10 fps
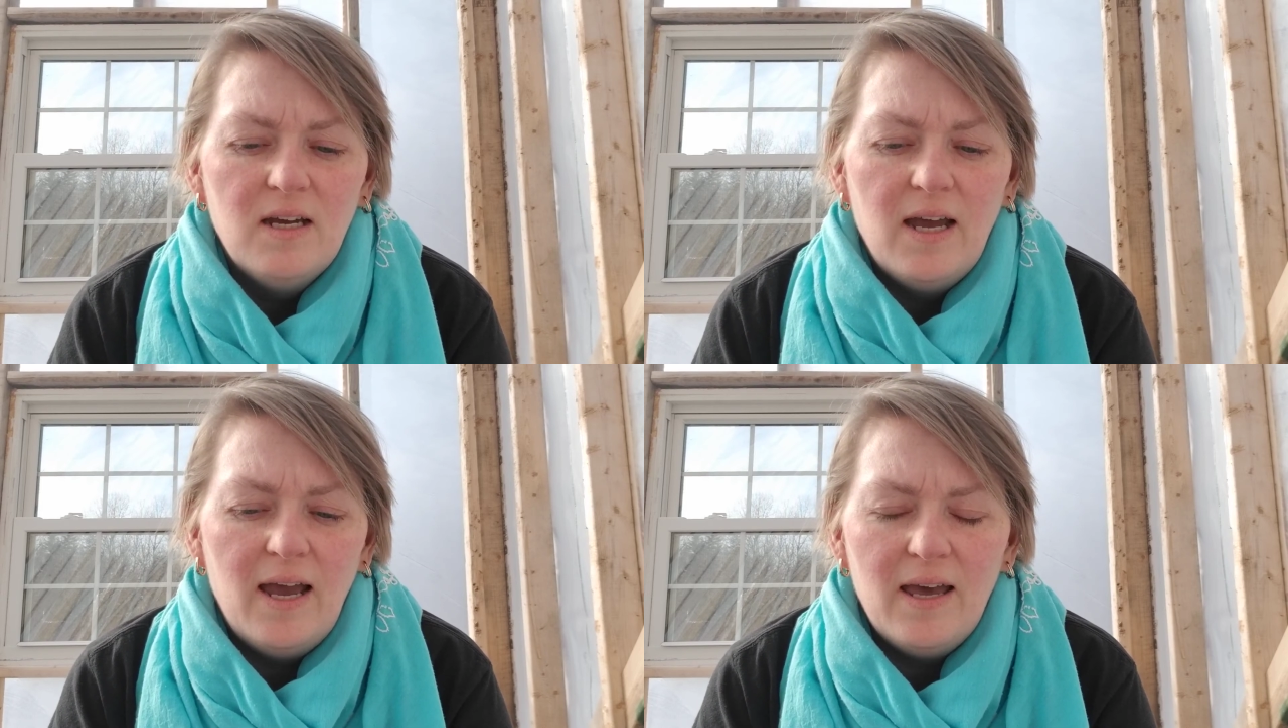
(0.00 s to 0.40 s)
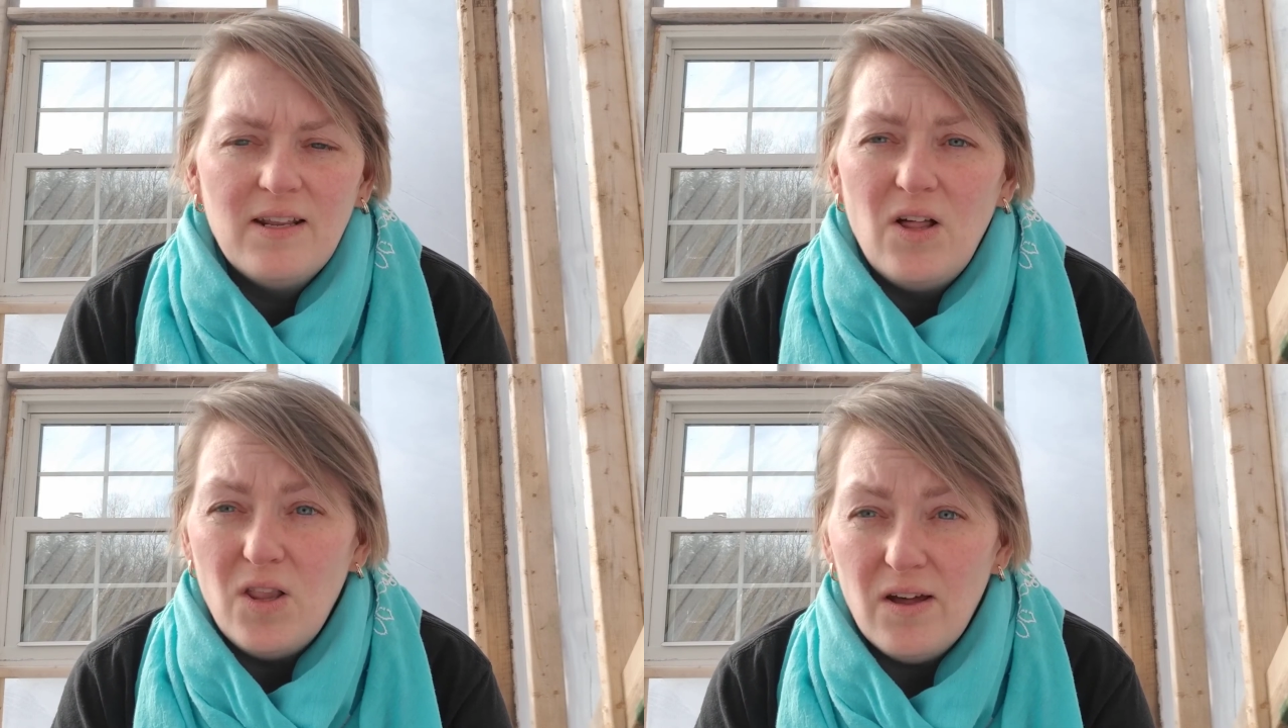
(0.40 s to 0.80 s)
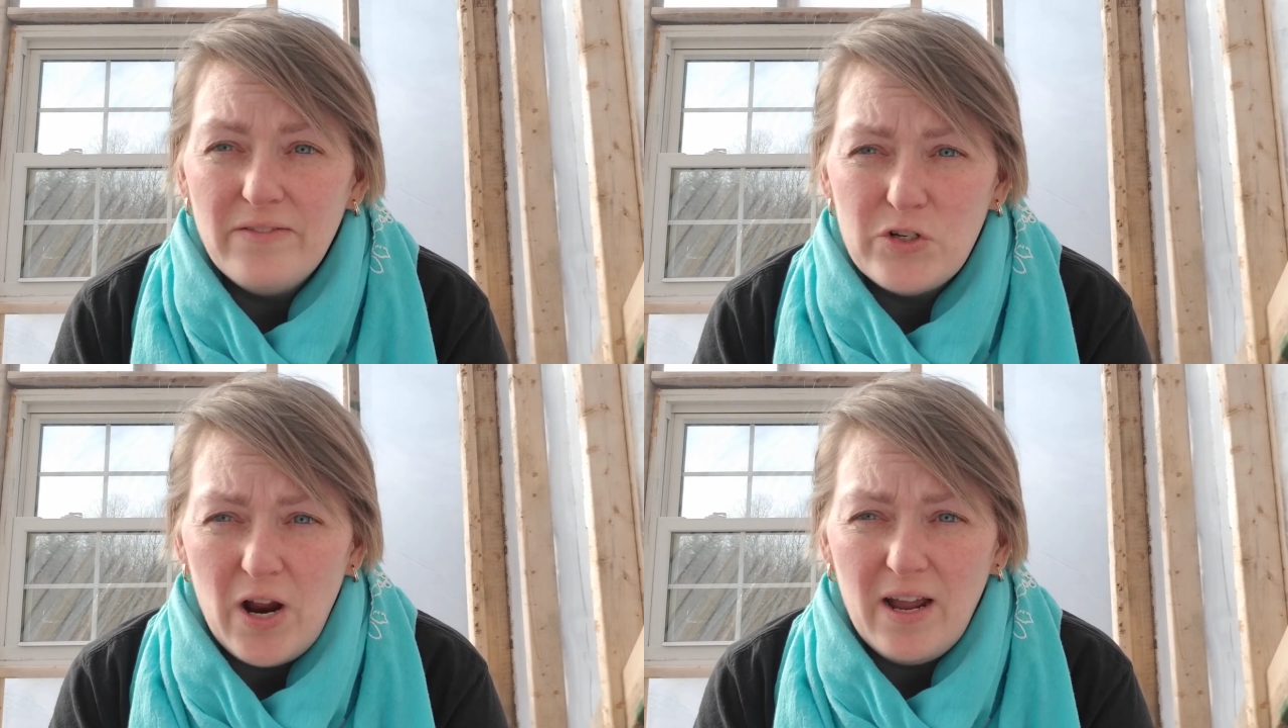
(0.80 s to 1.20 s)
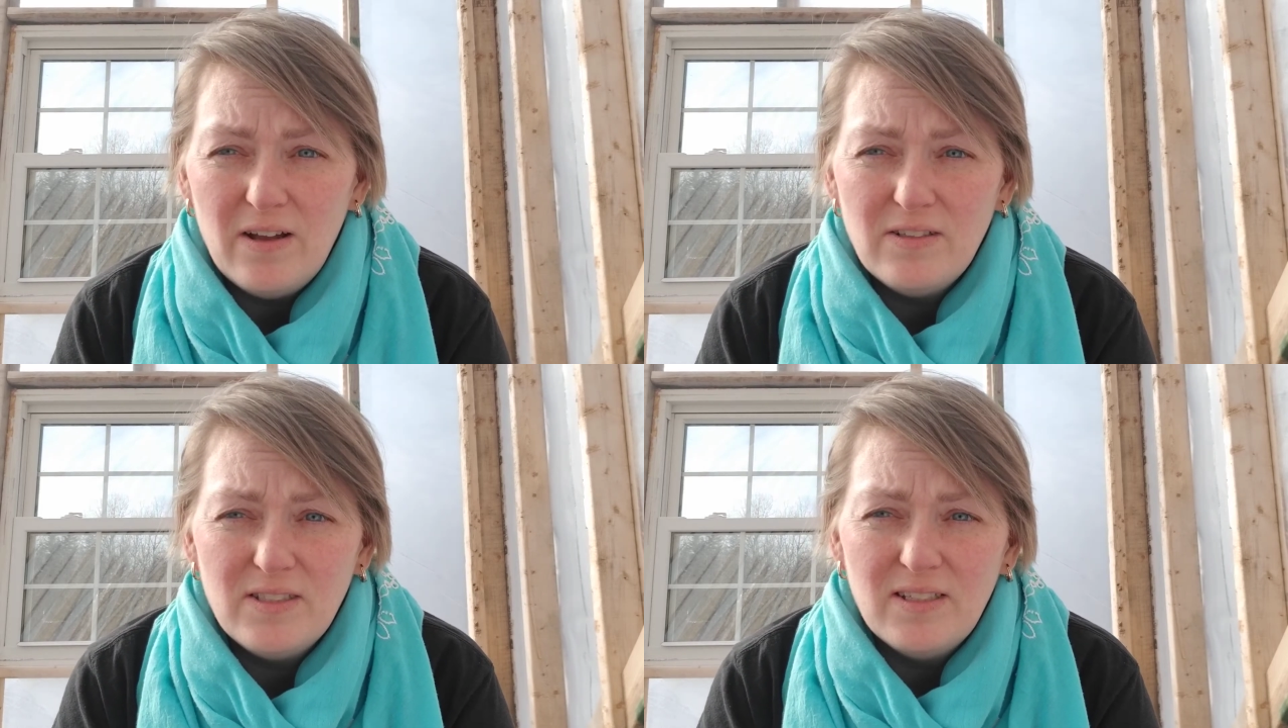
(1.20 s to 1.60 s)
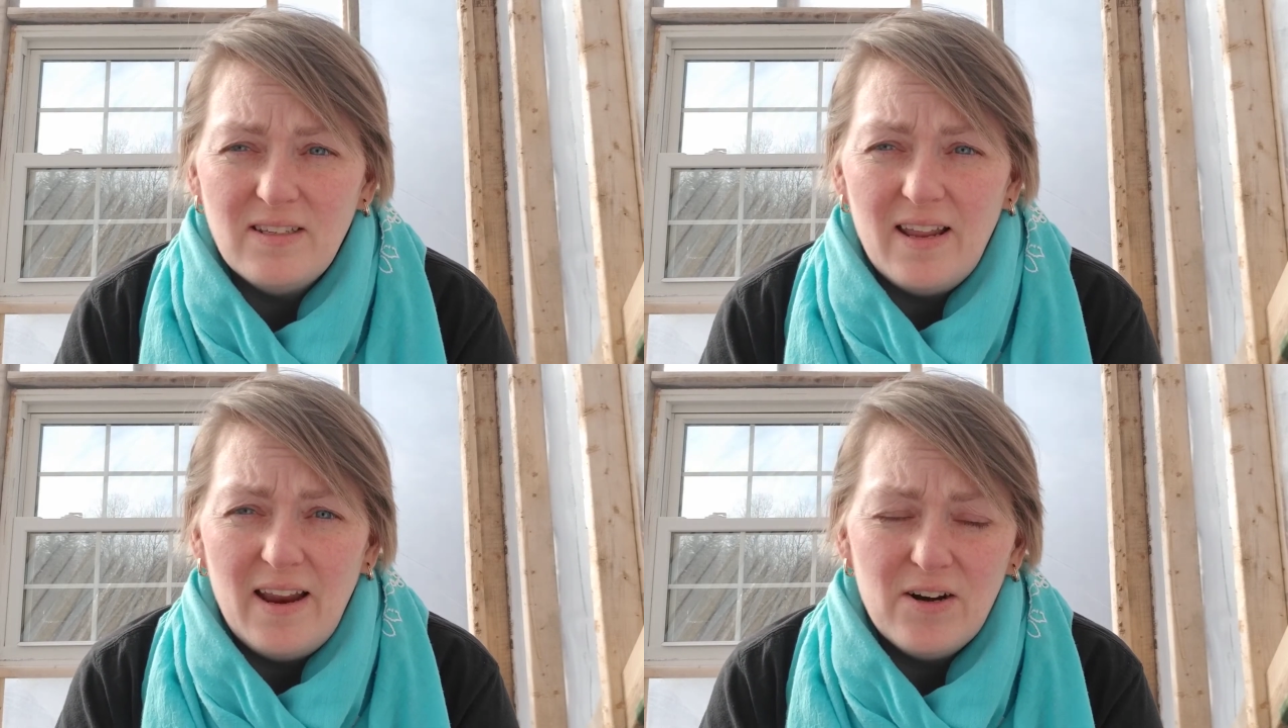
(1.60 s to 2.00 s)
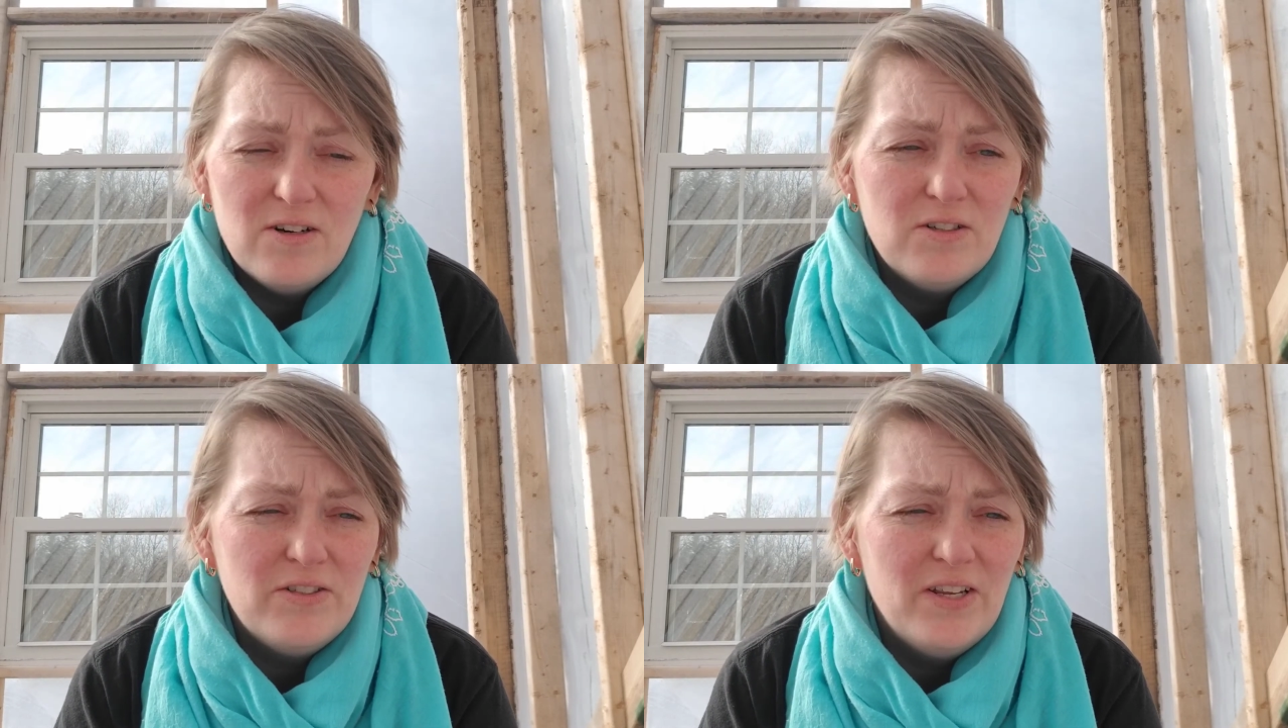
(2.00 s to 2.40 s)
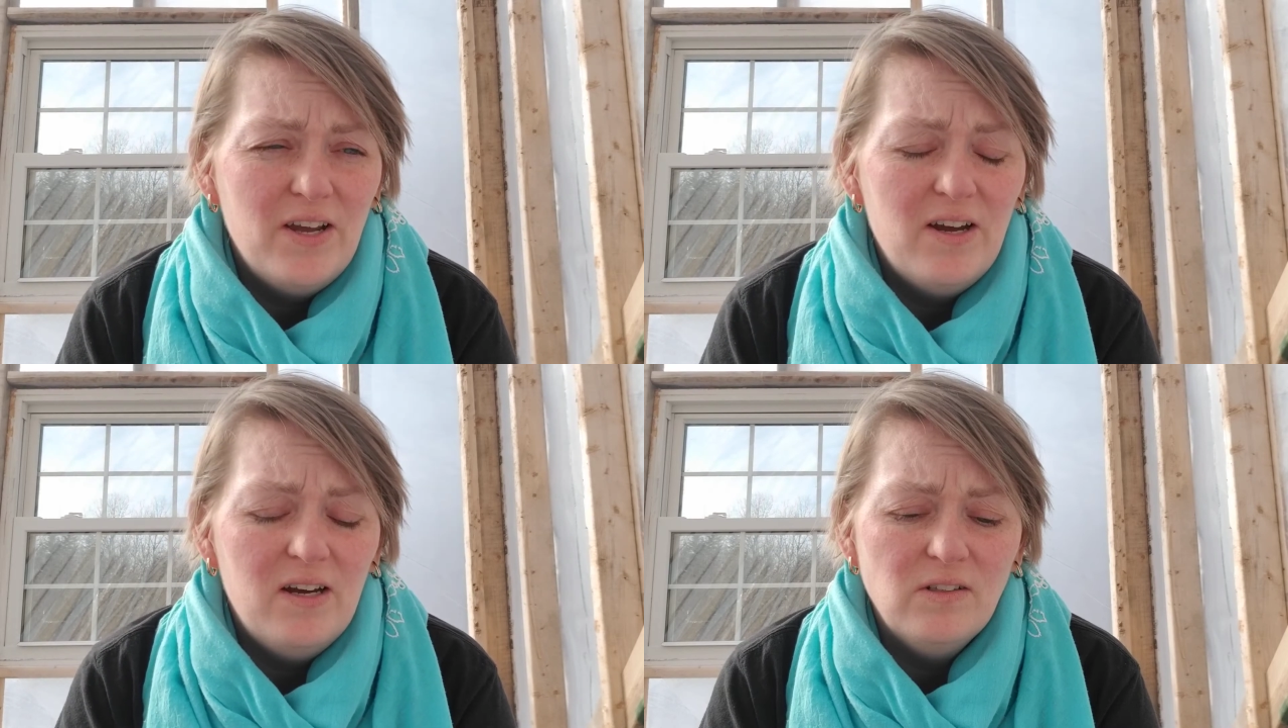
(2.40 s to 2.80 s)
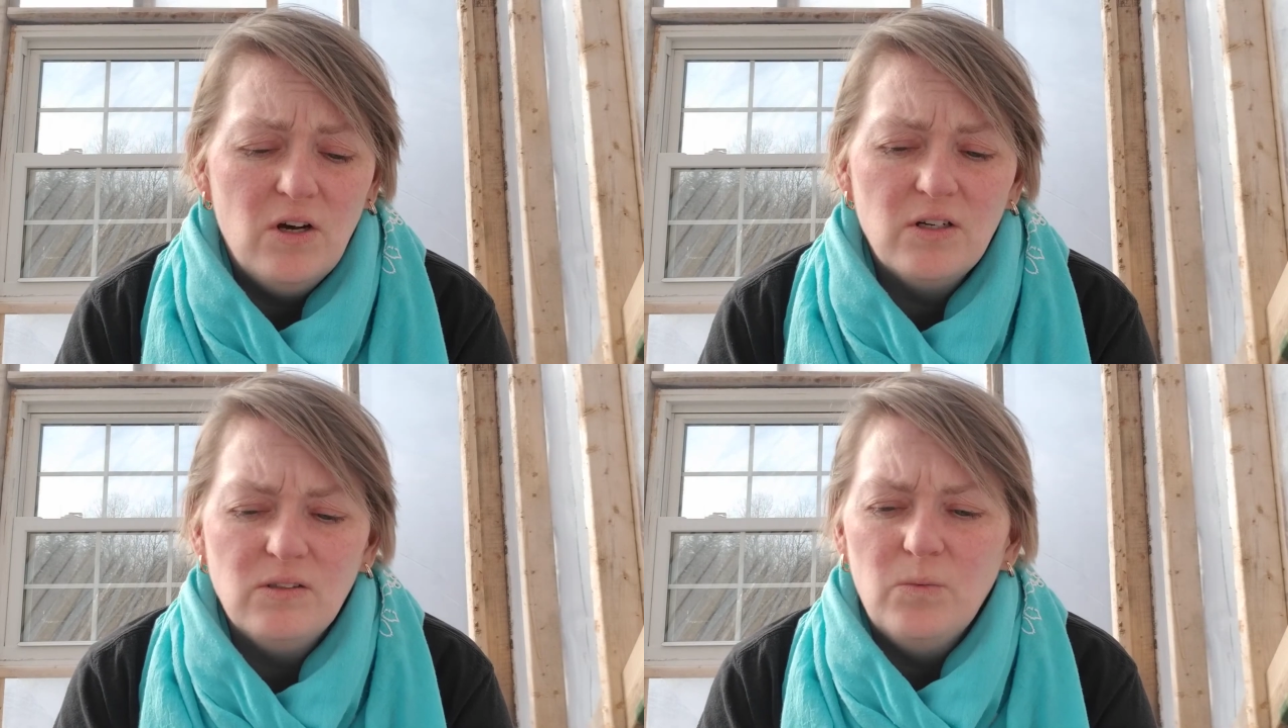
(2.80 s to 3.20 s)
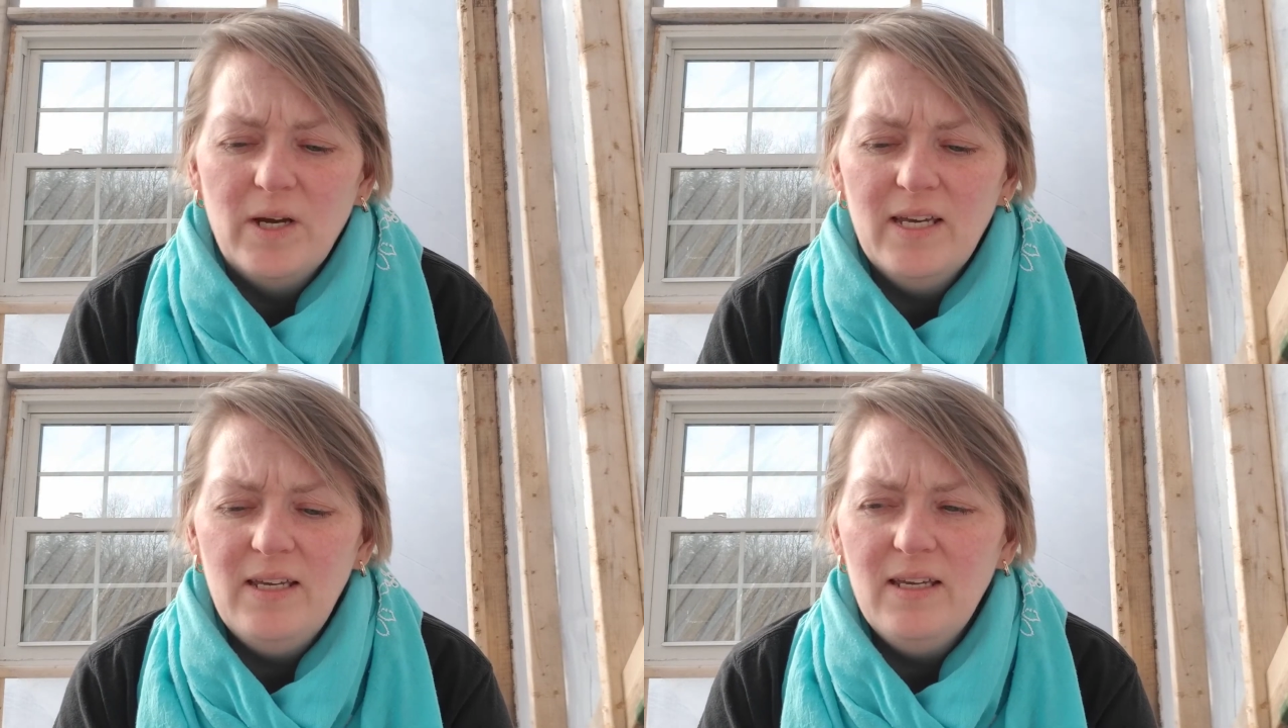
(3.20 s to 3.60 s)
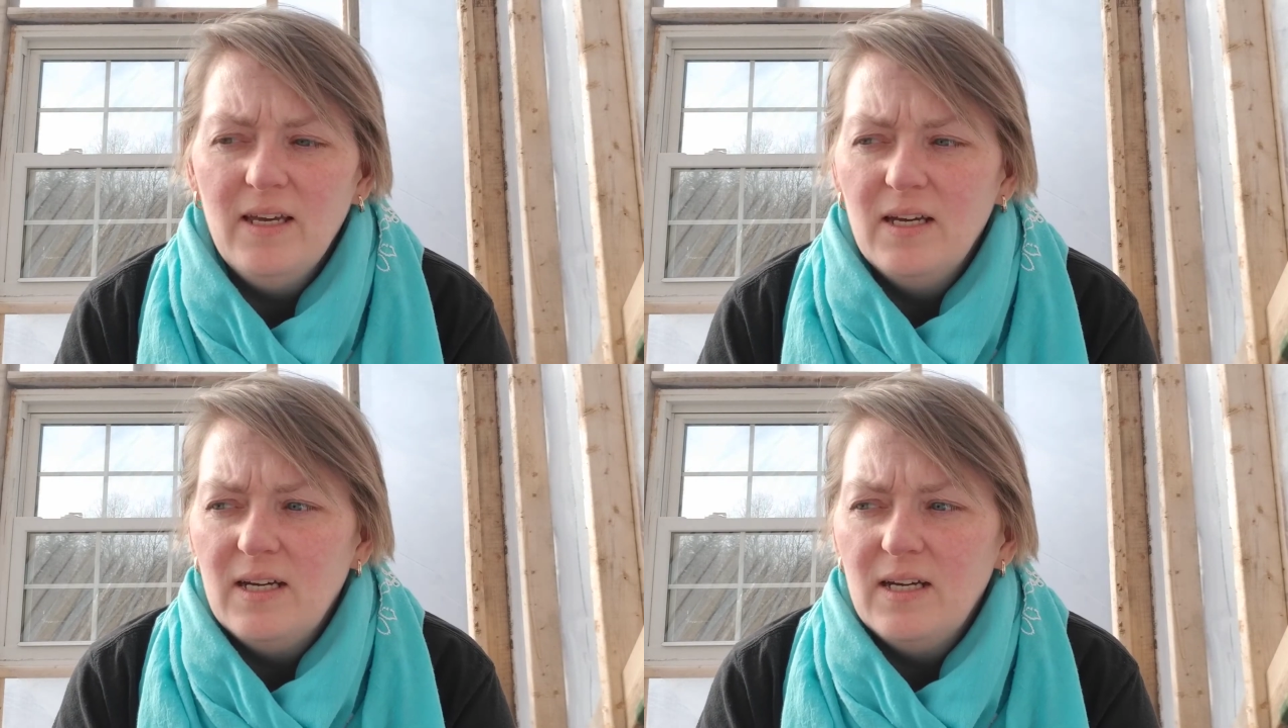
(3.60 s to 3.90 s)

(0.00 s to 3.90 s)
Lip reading: had a lot of trials and errors along the way.